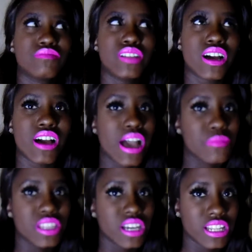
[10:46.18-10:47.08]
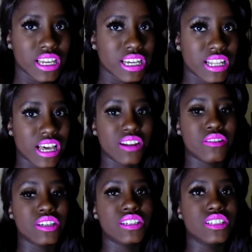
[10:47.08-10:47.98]
not gonna have me looking like a clown
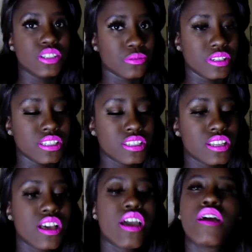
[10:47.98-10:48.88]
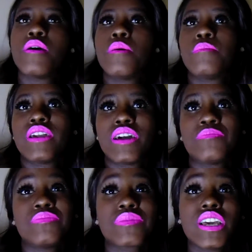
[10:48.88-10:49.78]
out here in these streets. But yeah.
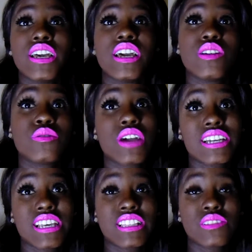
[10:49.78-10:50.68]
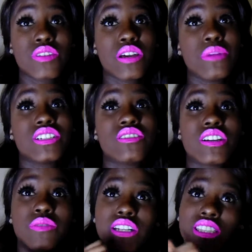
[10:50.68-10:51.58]
If you guys like this video, make sure you
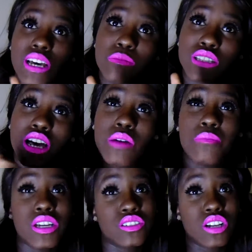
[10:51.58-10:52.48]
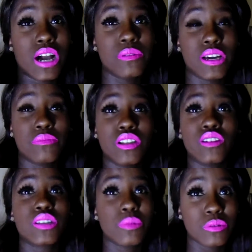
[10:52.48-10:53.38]
give it a thumbs up. Make sure you comment down below.
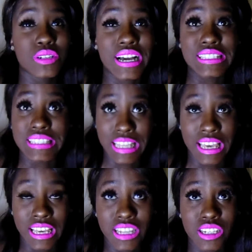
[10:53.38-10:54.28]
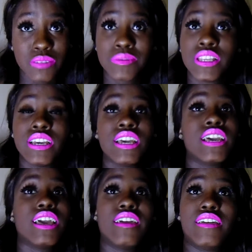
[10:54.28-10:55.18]
Tell me what you guys think.
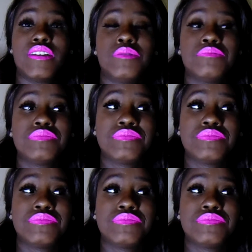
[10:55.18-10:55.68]
And